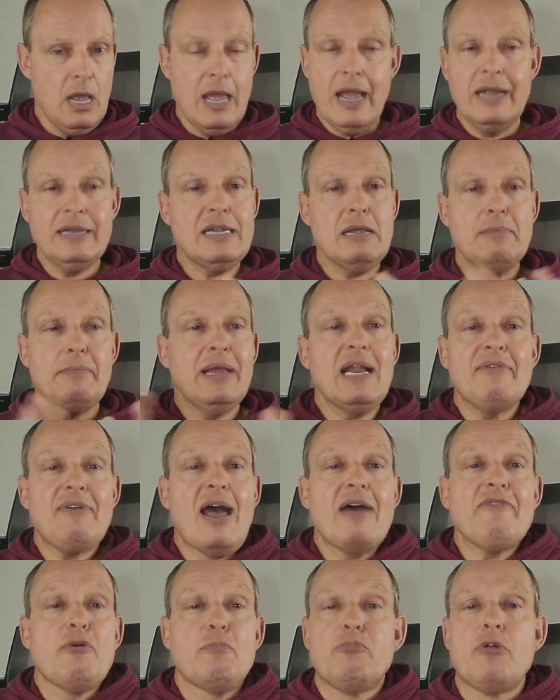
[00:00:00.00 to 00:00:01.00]
And they may never
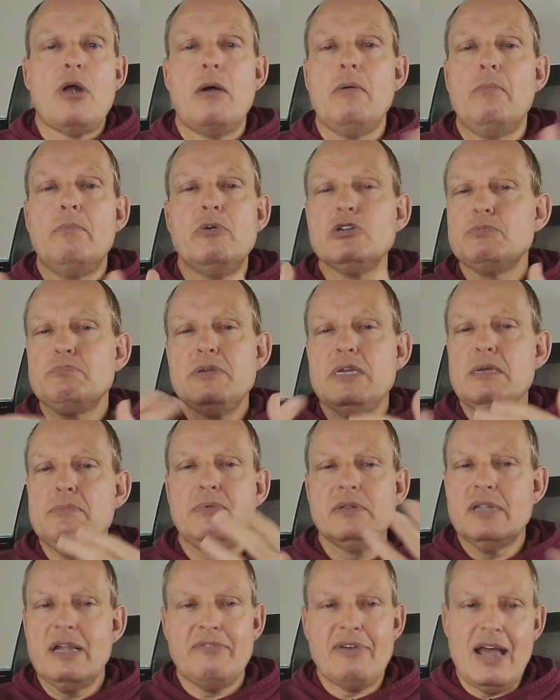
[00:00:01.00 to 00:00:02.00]
have a problem. Most
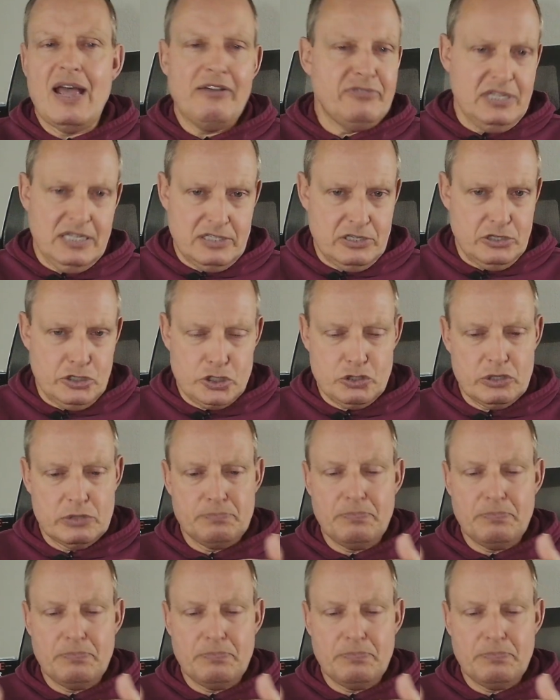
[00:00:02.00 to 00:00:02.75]
people never have these issues,